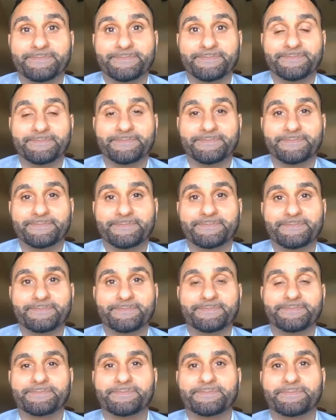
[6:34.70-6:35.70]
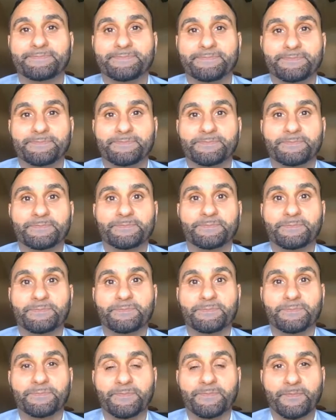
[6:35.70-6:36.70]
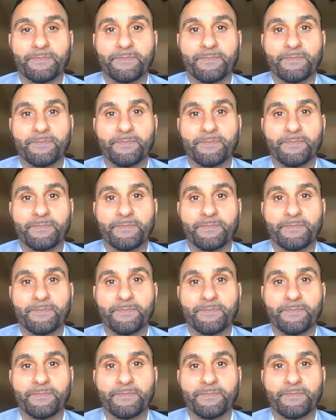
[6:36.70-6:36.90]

(silent)